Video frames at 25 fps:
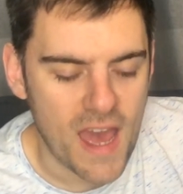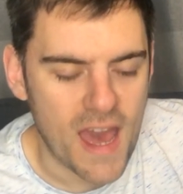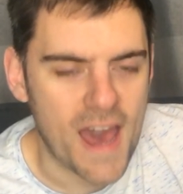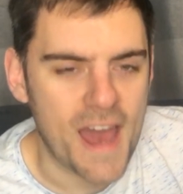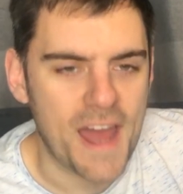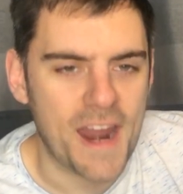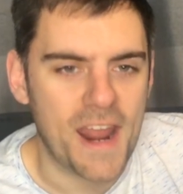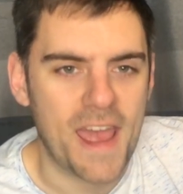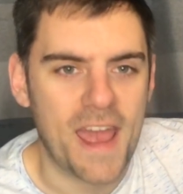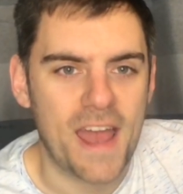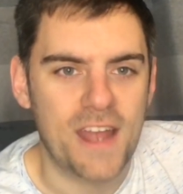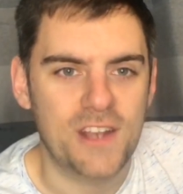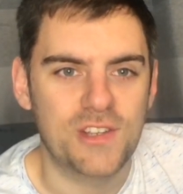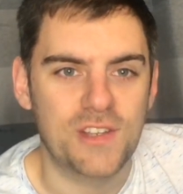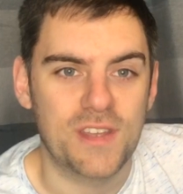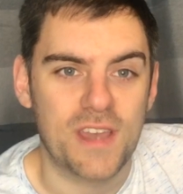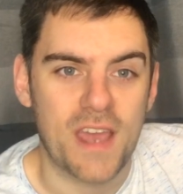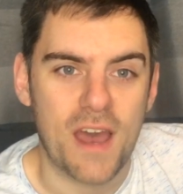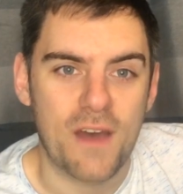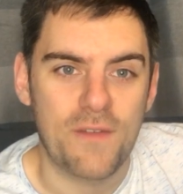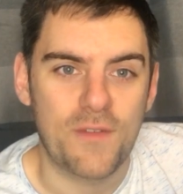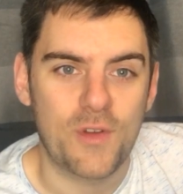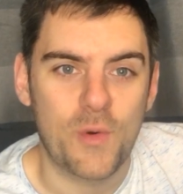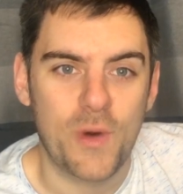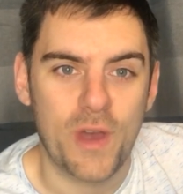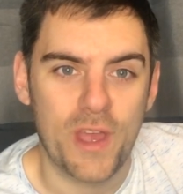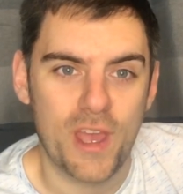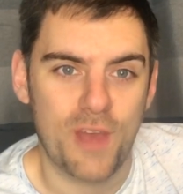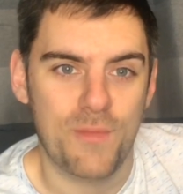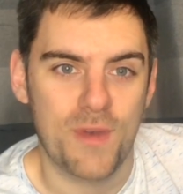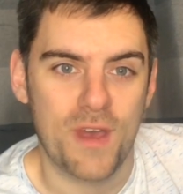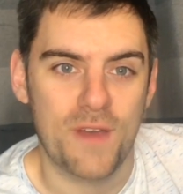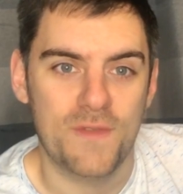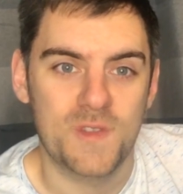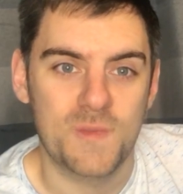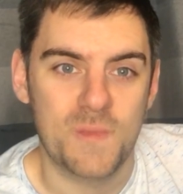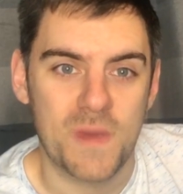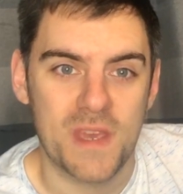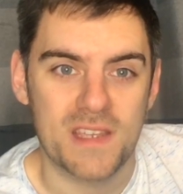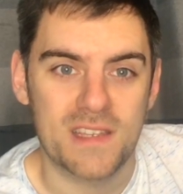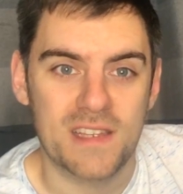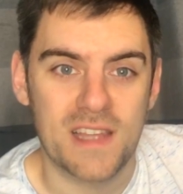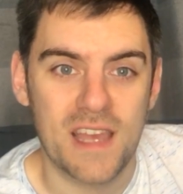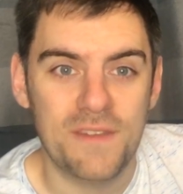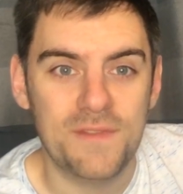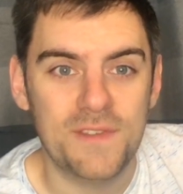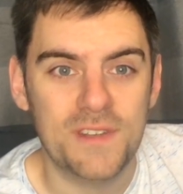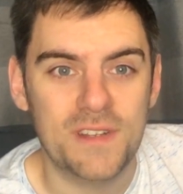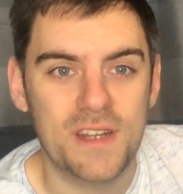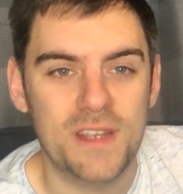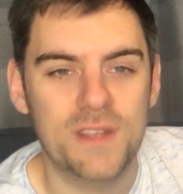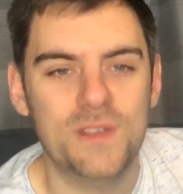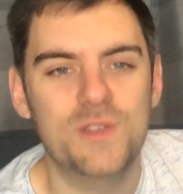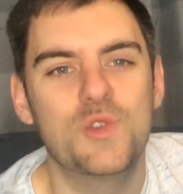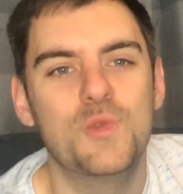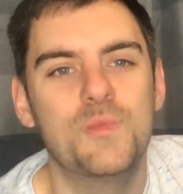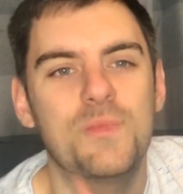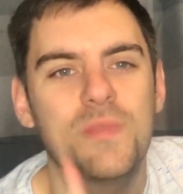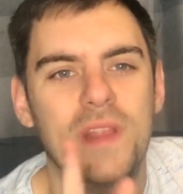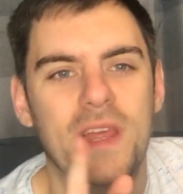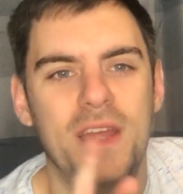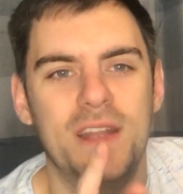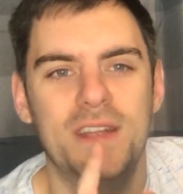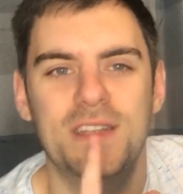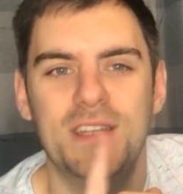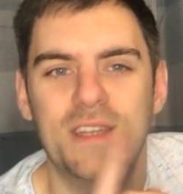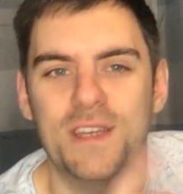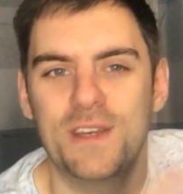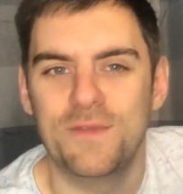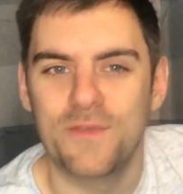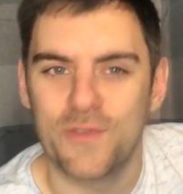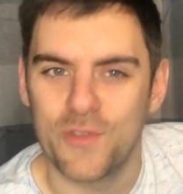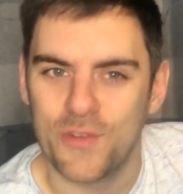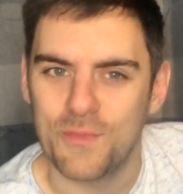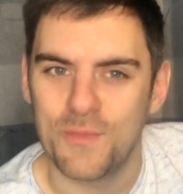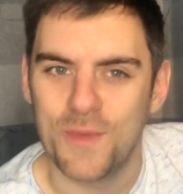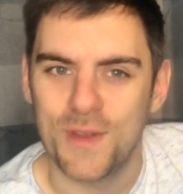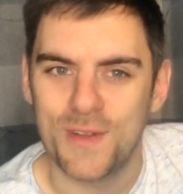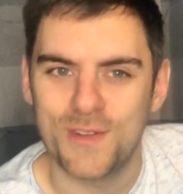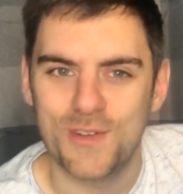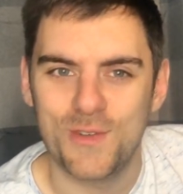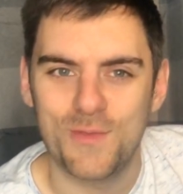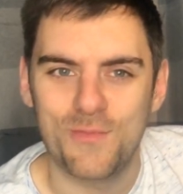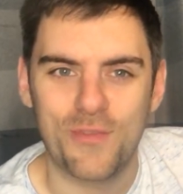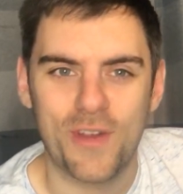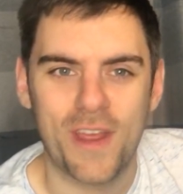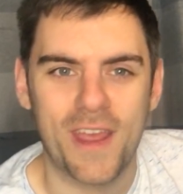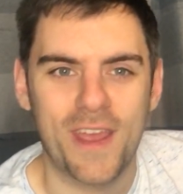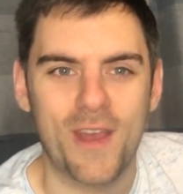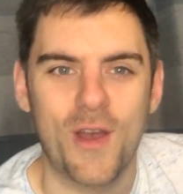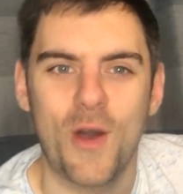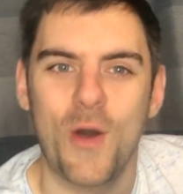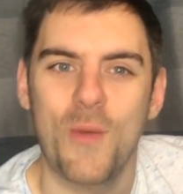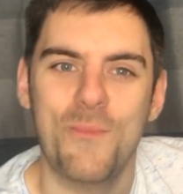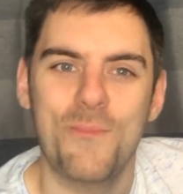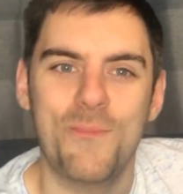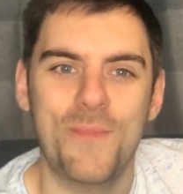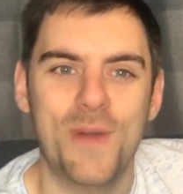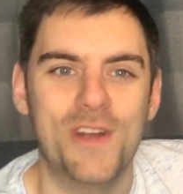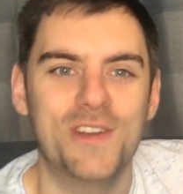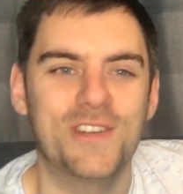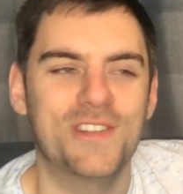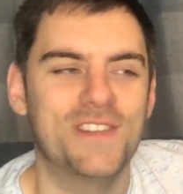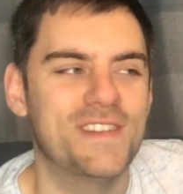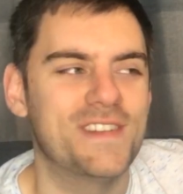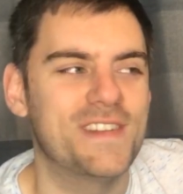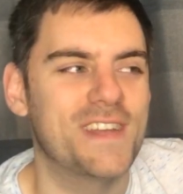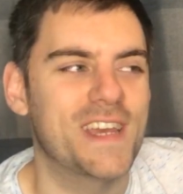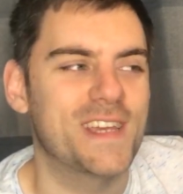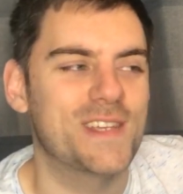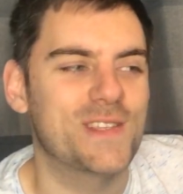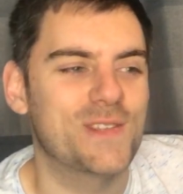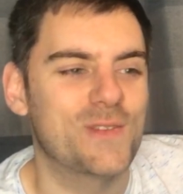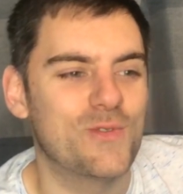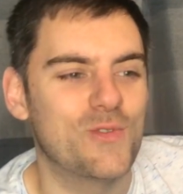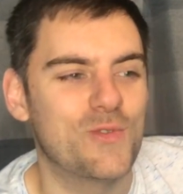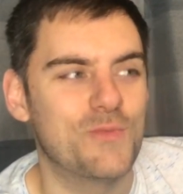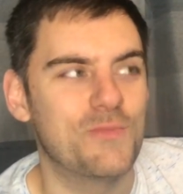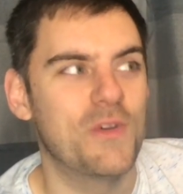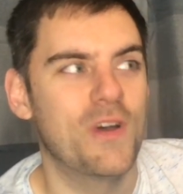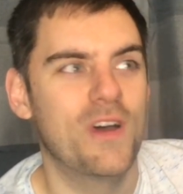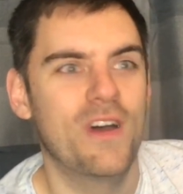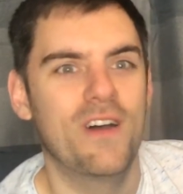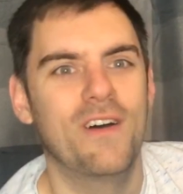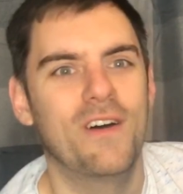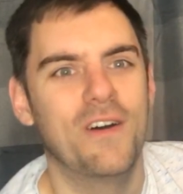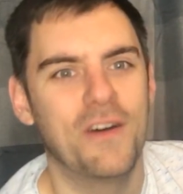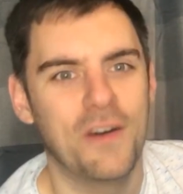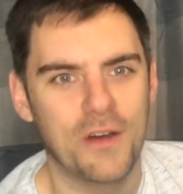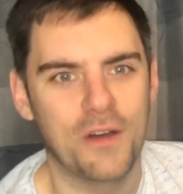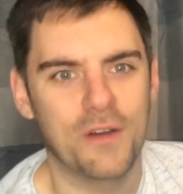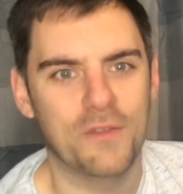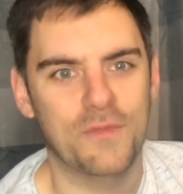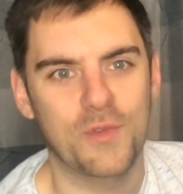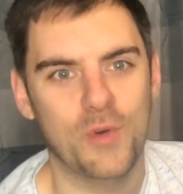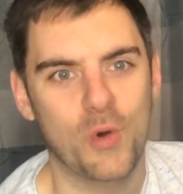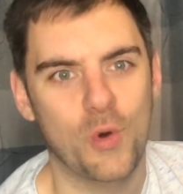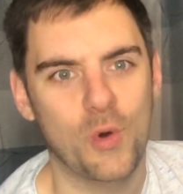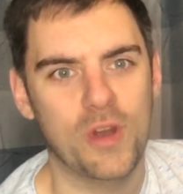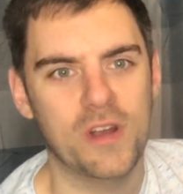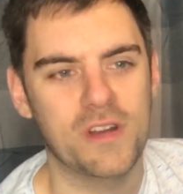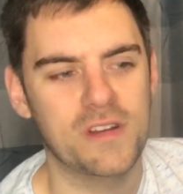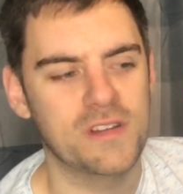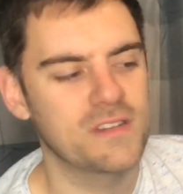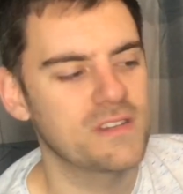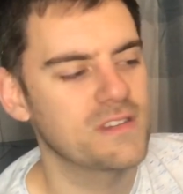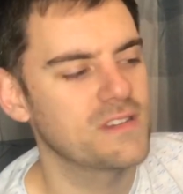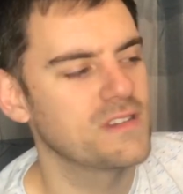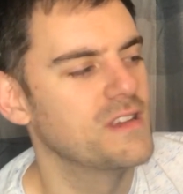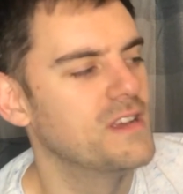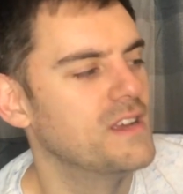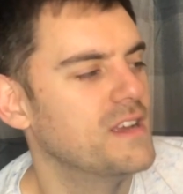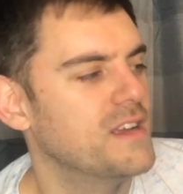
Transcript: and I actually have quite a bit of space left in it, so plenty of room to bring merchandise home, of course.